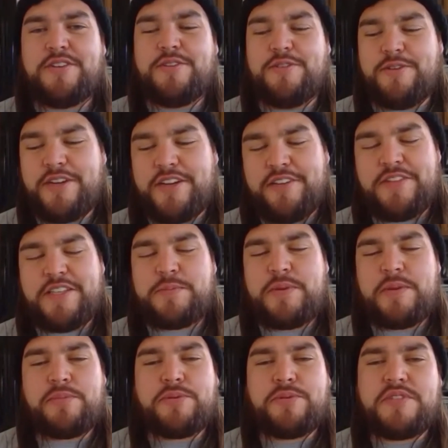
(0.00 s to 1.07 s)
or any of these
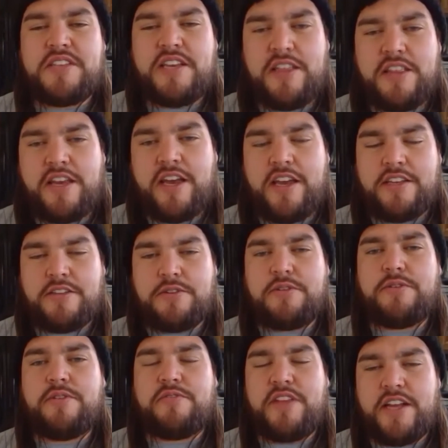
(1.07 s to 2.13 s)
people who say that,
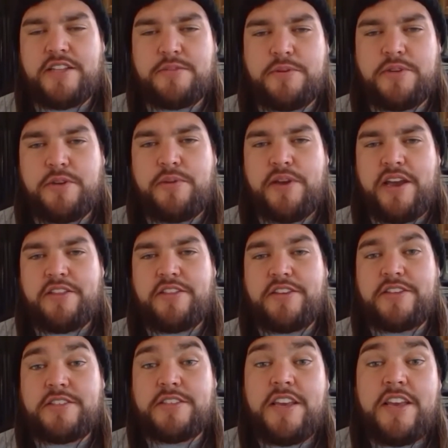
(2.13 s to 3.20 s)
if that's where your path is.